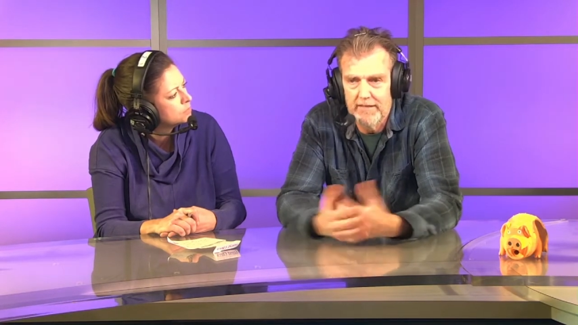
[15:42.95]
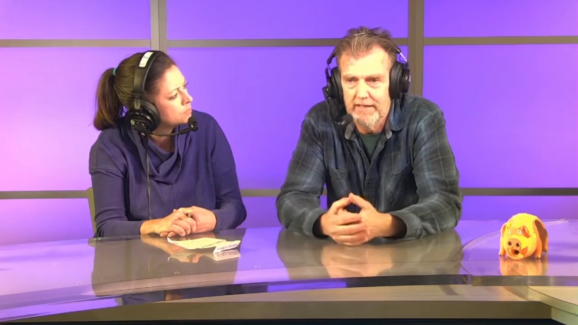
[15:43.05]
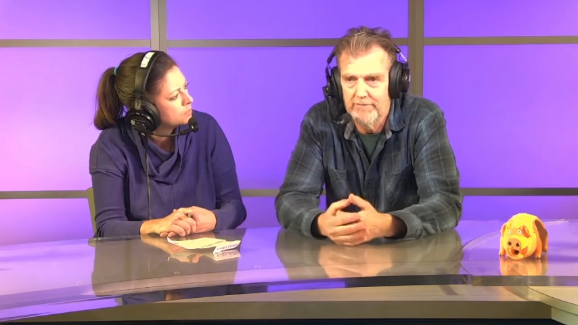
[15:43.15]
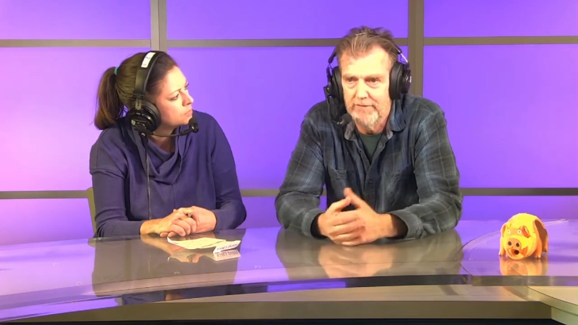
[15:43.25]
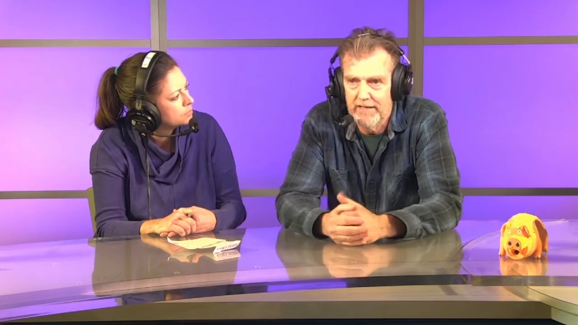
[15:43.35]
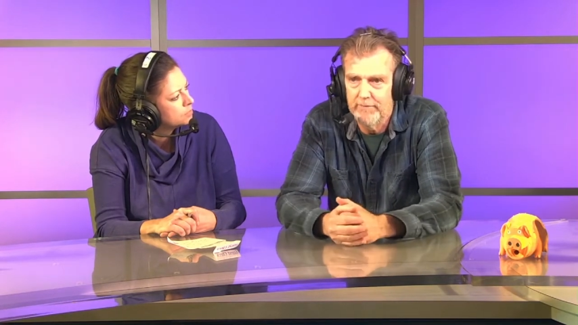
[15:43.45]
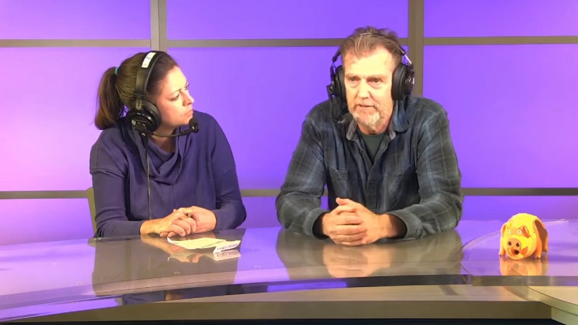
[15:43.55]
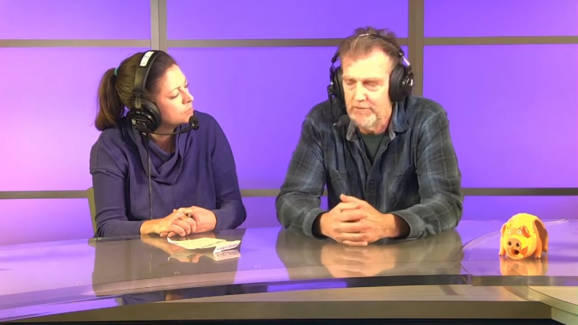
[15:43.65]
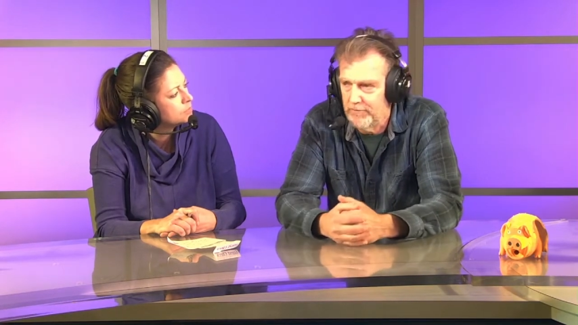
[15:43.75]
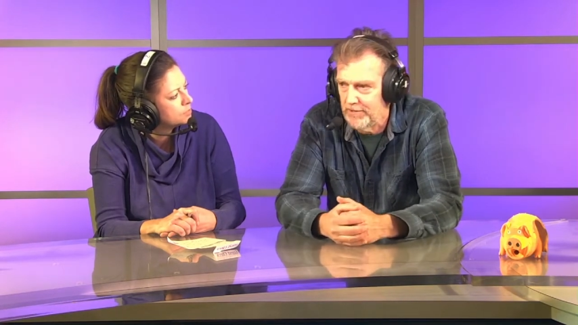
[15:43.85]
Speaker 1: take five
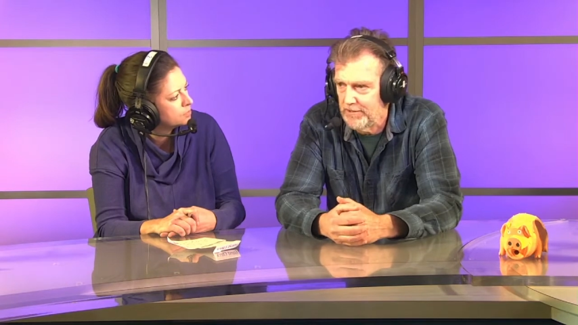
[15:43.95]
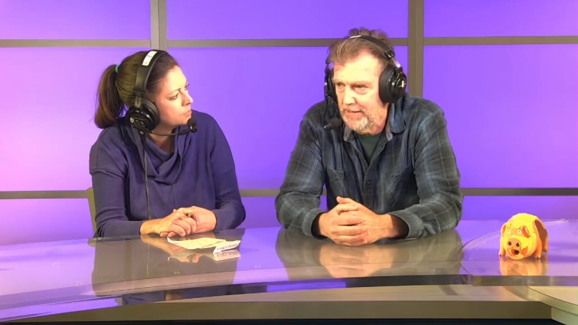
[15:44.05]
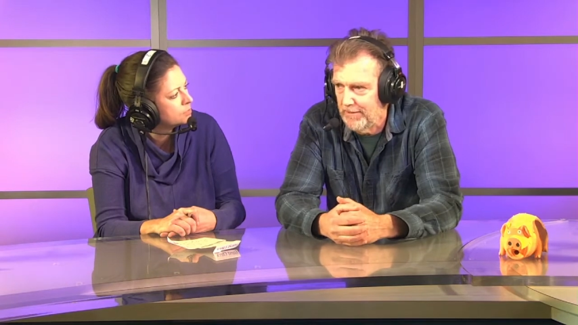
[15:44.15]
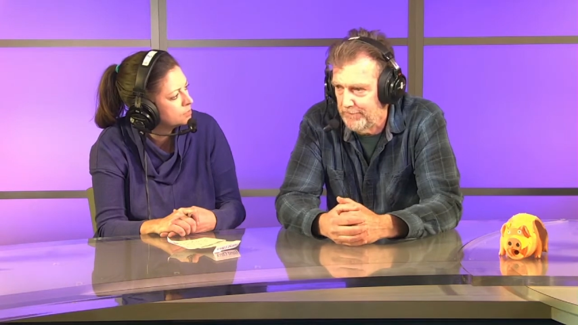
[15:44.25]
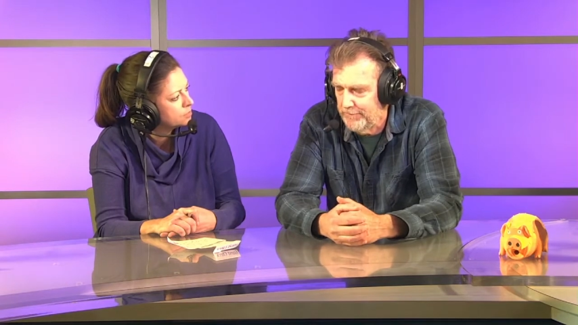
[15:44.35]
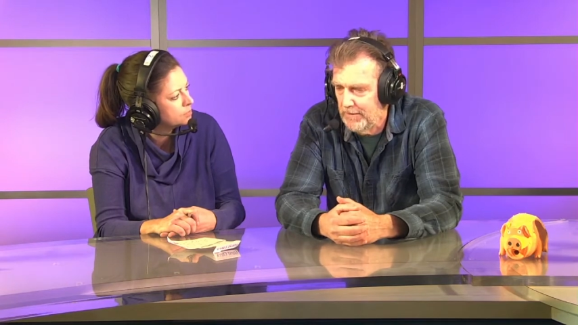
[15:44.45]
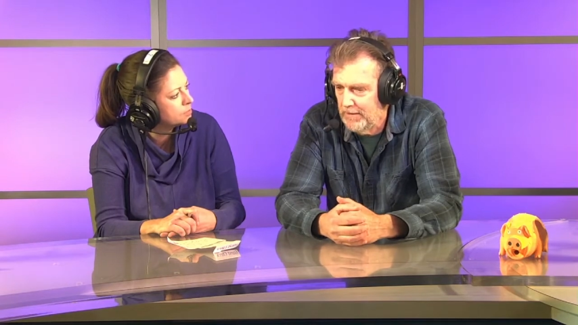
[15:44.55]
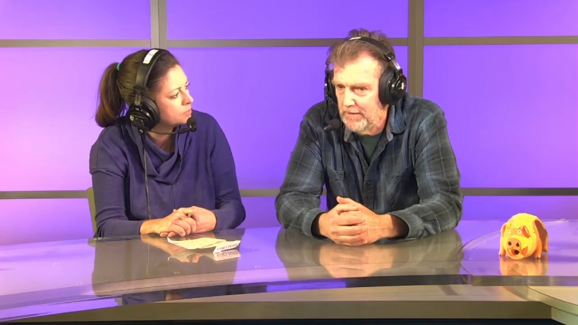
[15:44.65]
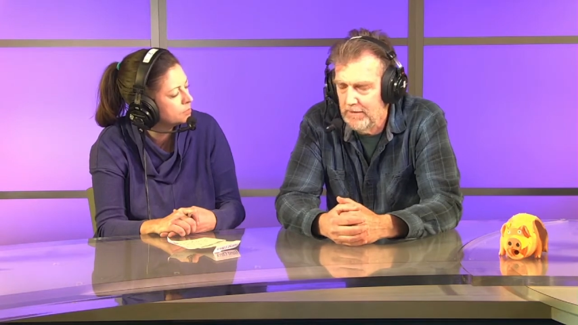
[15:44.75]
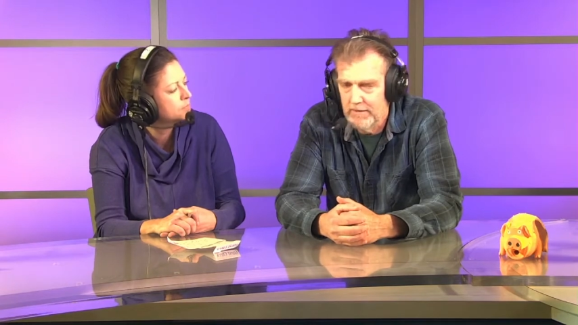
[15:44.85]
minutes for yourself.
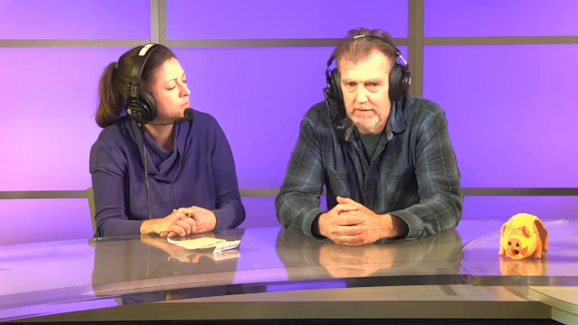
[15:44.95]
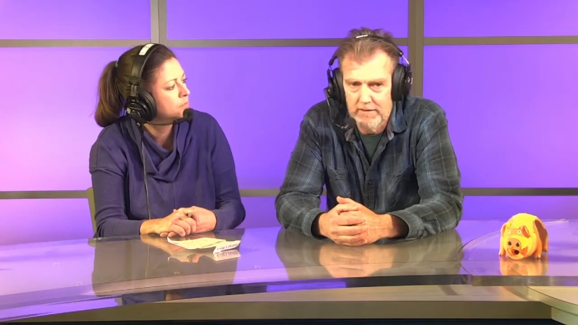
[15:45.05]
Mm -hmm.